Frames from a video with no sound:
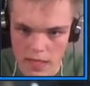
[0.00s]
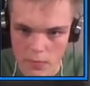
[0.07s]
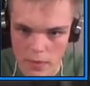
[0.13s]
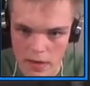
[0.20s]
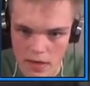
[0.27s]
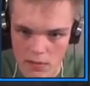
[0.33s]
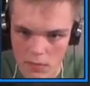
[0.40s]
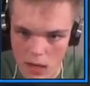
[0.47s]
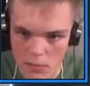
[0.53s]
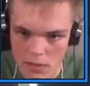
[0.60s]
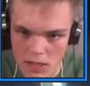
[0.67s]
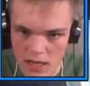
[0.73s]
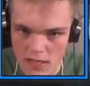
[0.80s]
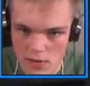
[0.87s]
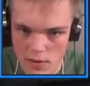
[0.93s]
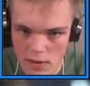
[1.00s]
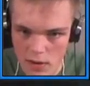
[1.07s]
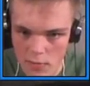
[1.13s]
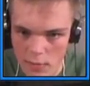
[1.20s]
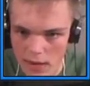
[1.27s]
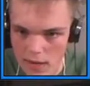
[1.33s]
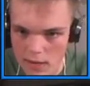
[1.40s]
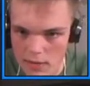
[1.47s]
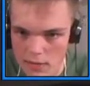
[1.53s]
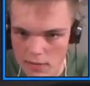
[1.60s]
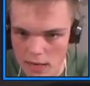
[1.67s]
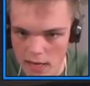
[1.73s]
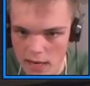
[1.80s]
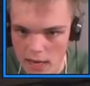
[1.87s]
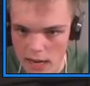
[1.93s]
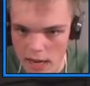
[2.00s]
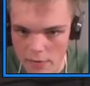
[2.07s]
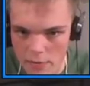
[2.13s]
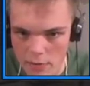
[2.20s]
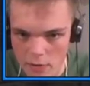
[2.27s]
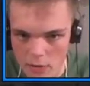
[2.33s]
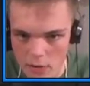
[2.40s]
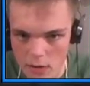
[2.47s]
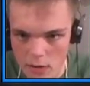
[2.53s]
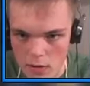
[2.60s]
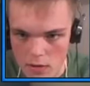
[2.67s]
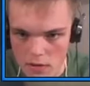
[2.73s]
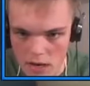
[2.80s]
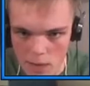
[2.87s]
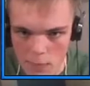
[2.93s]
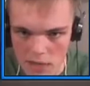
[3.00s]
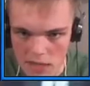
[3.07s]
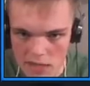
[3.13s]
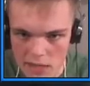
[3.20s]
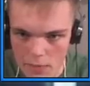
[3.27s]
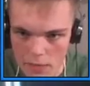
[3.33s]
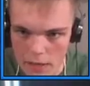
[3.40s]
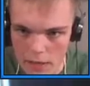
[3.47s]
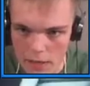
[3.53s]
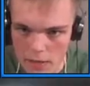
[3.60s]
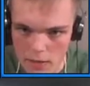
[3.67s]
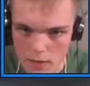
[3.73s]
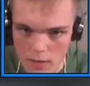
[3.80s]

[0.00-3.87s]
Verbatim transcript: up random objects around my daily life. Did I miss something?